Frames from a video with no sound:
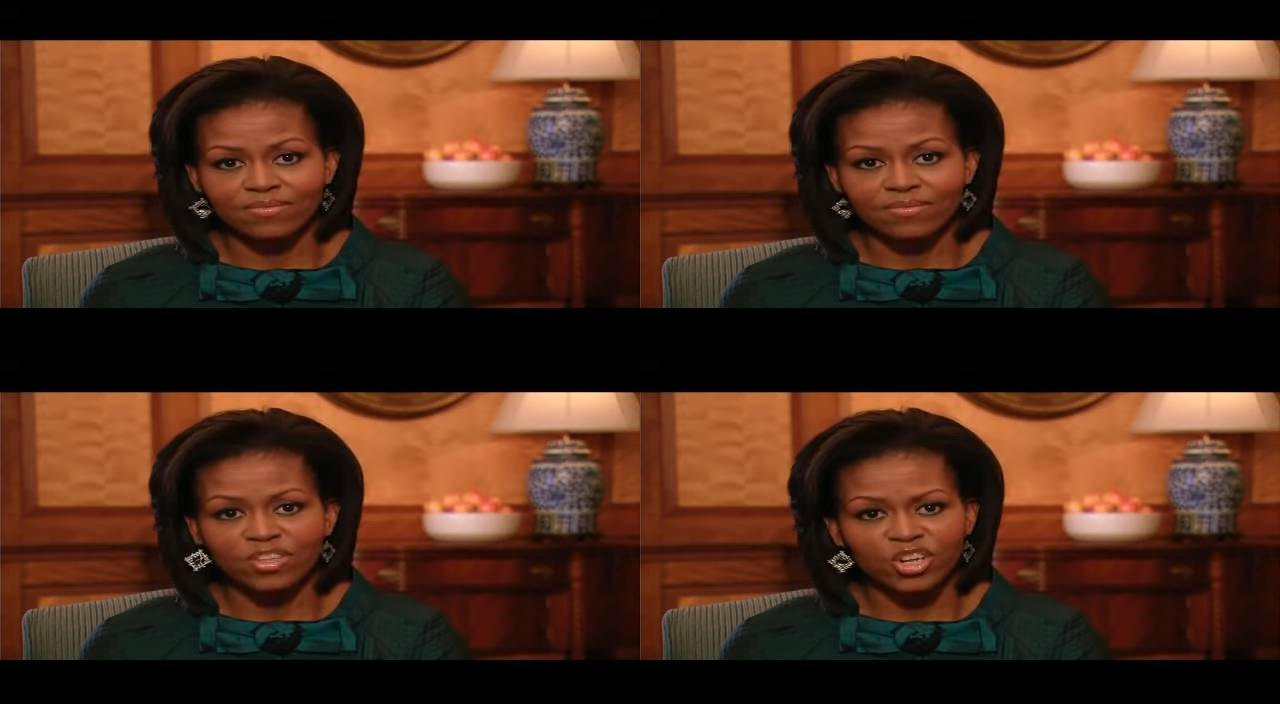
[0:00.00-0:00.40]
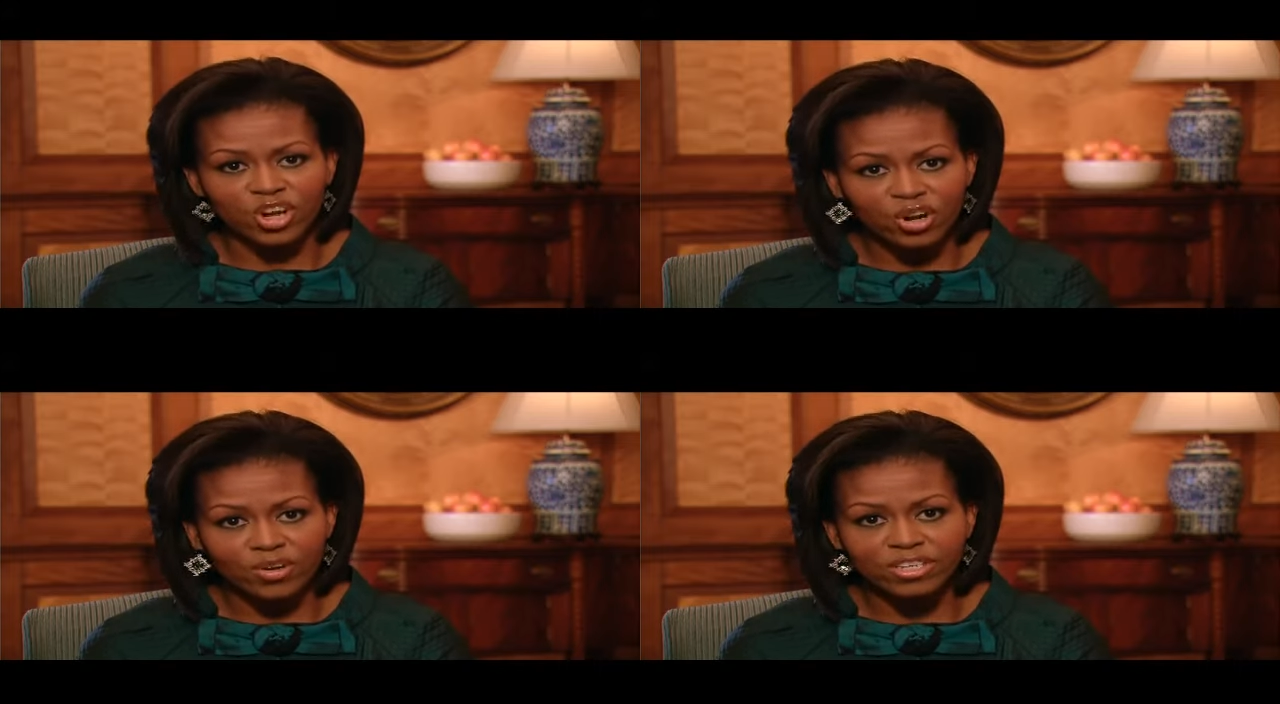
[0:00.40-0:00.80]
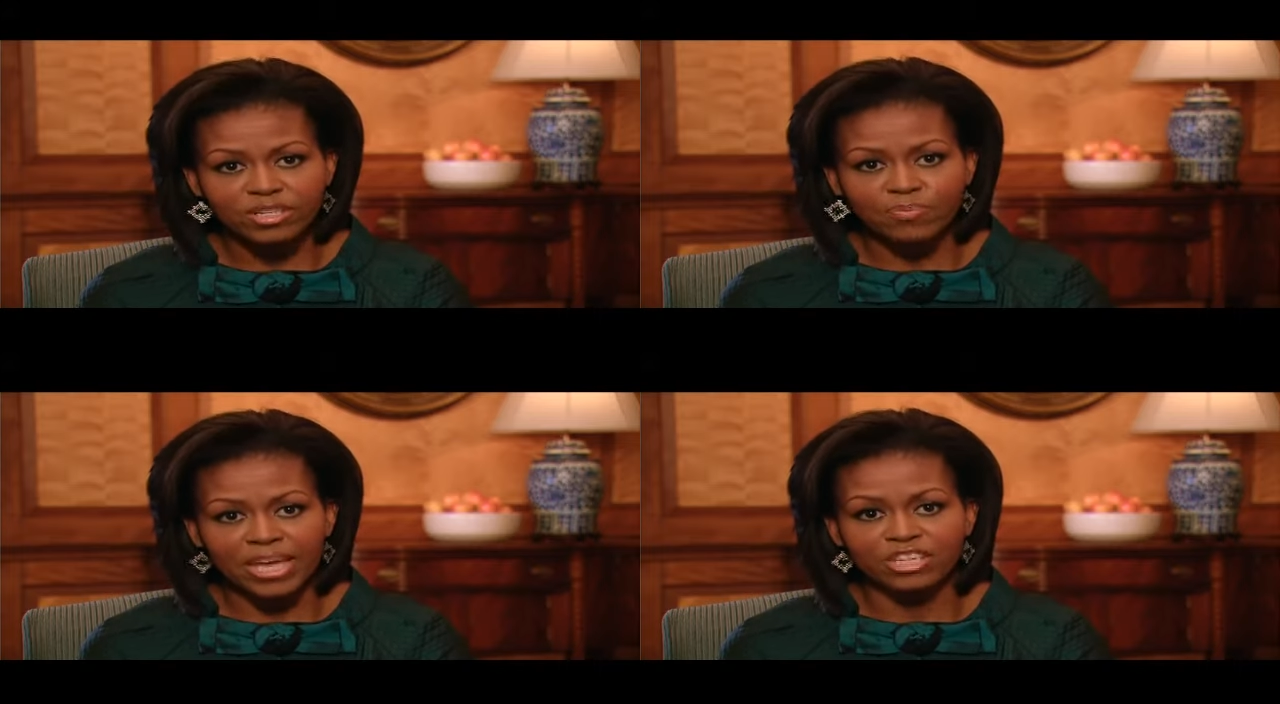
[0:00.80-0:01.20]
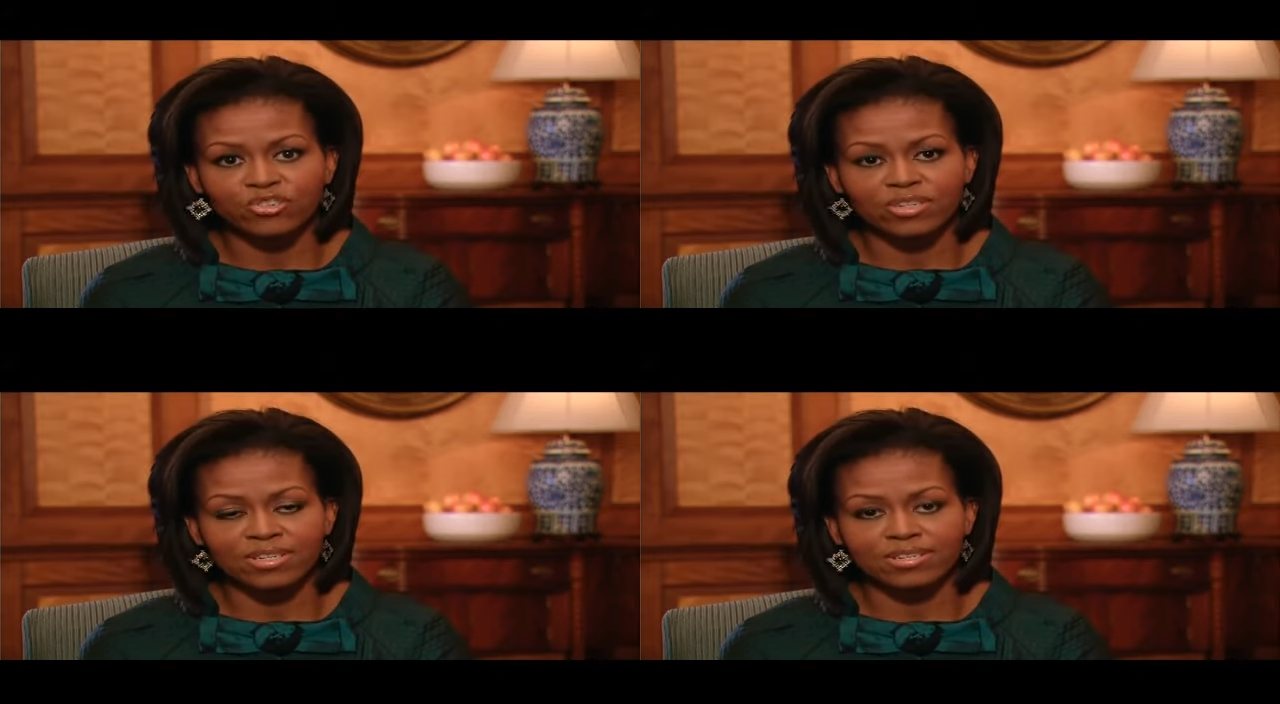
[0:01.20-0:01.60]
The courage,
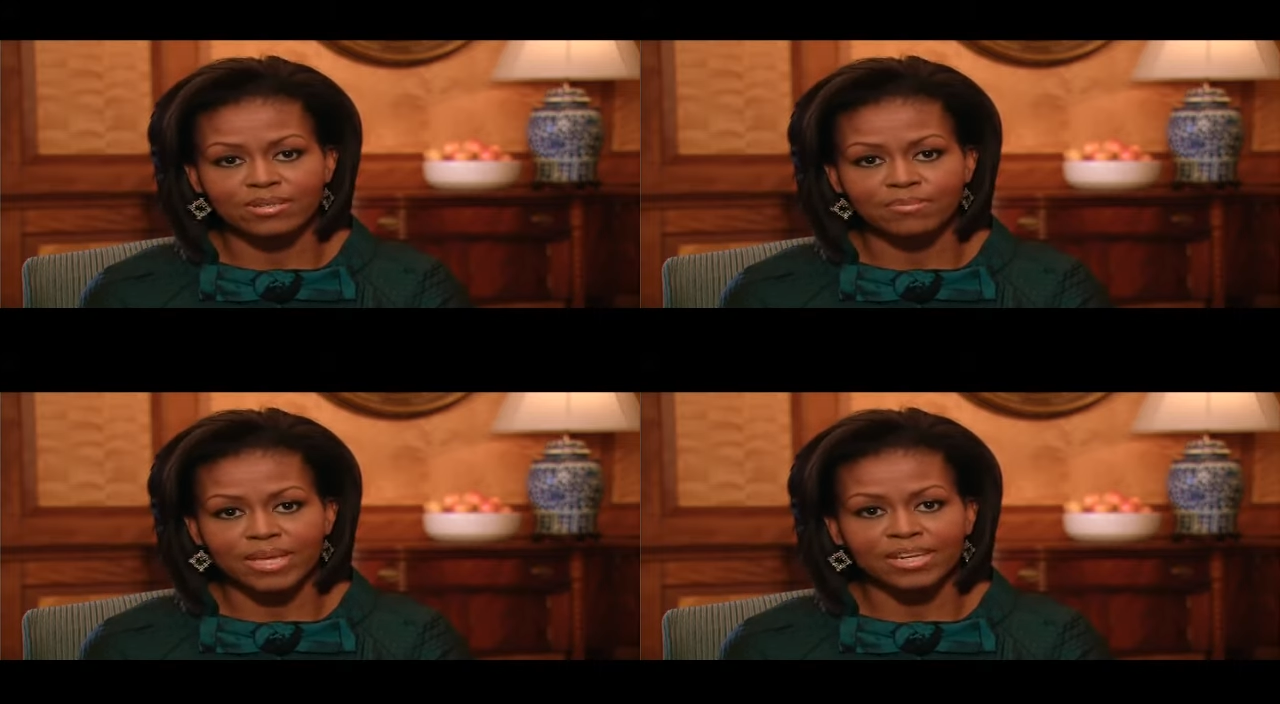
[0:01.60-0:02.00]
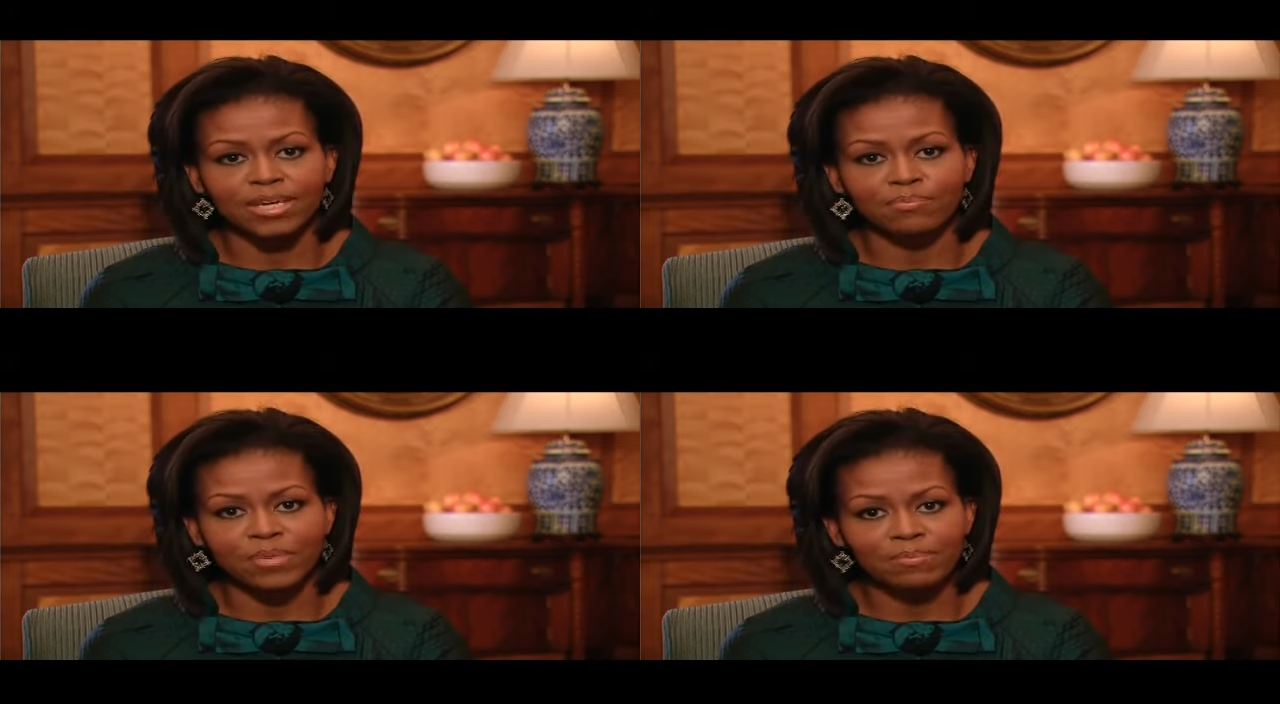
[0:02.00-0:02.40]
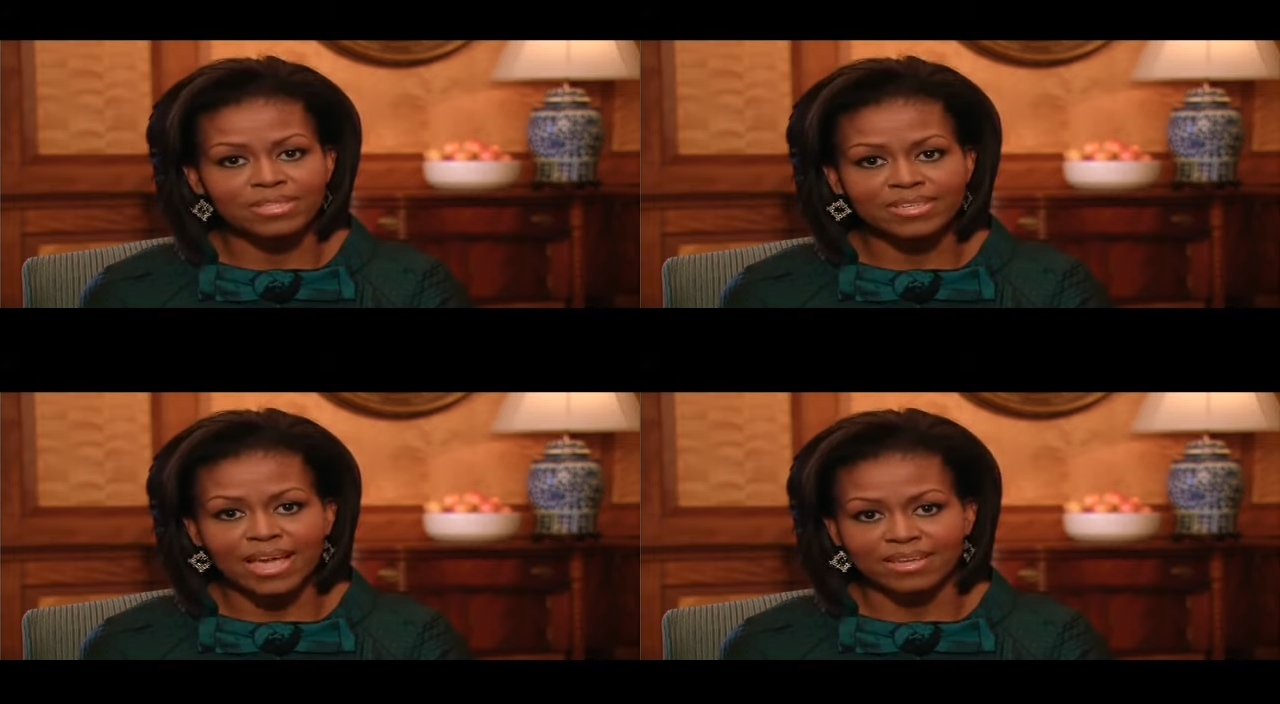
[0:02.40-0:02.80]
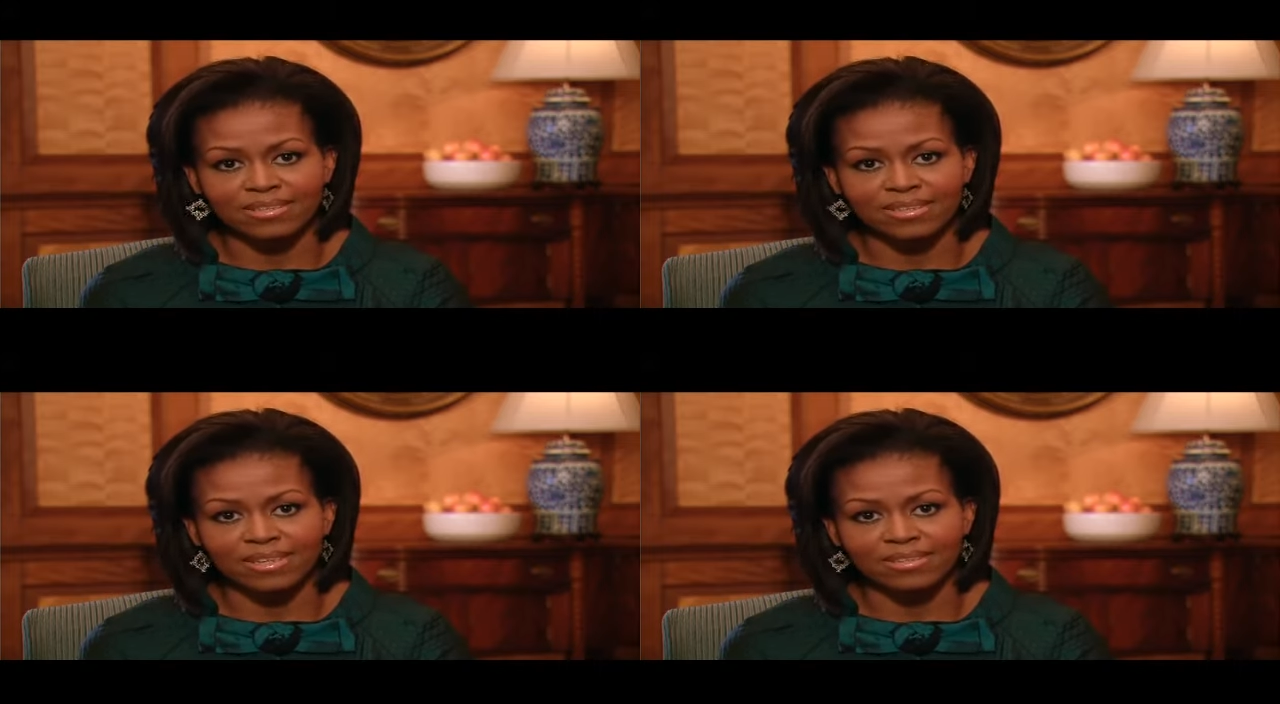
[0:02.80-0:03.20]
patriotism, and commitment to
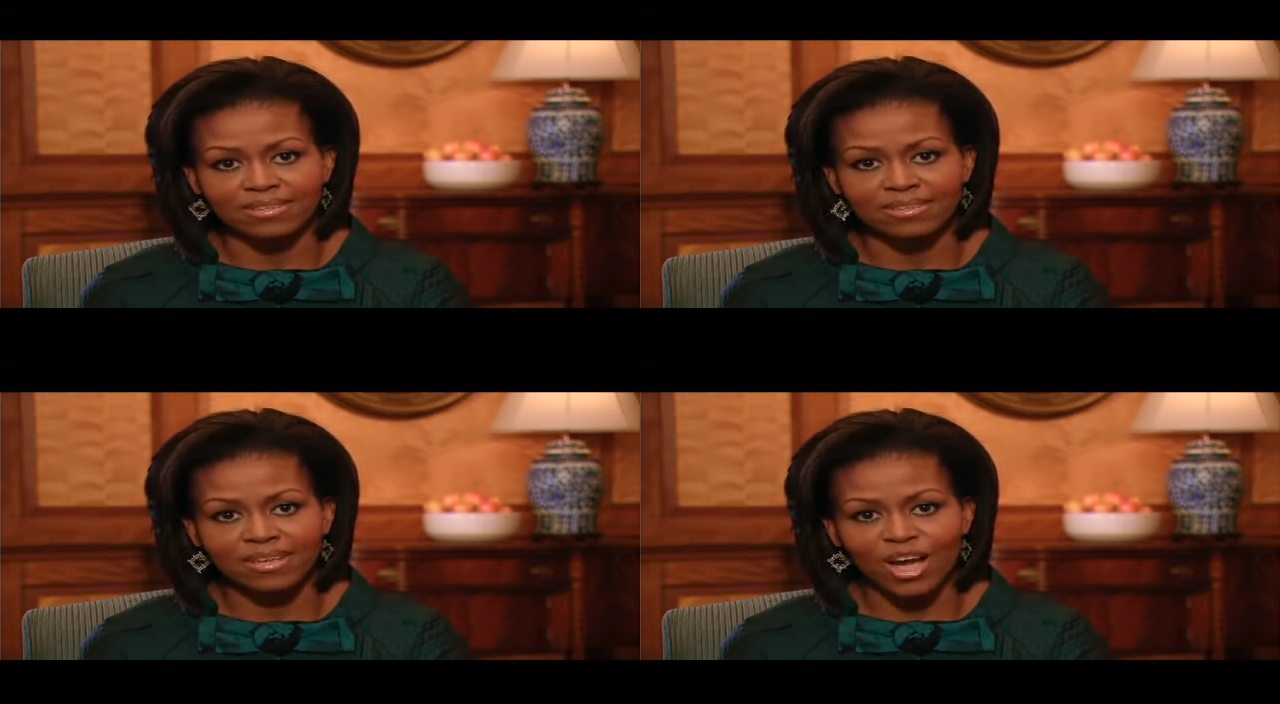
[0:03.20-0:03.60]
excellence